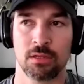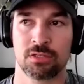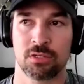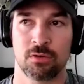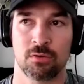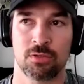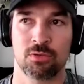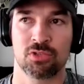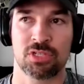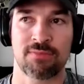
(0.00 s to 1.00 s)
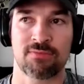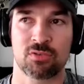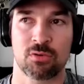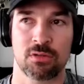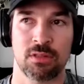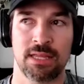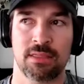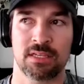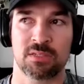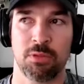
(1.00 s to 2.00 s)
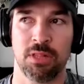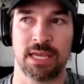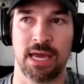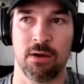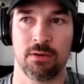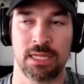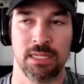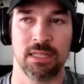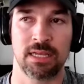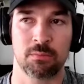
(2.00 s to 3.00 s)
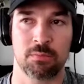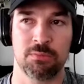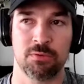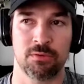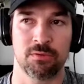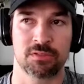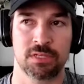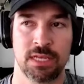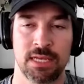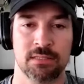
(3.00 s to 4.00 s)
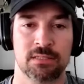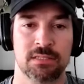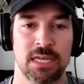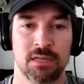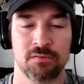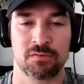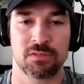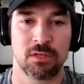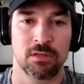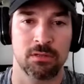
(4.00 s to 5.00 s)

So you just have to sort of let things play out and let people's incentives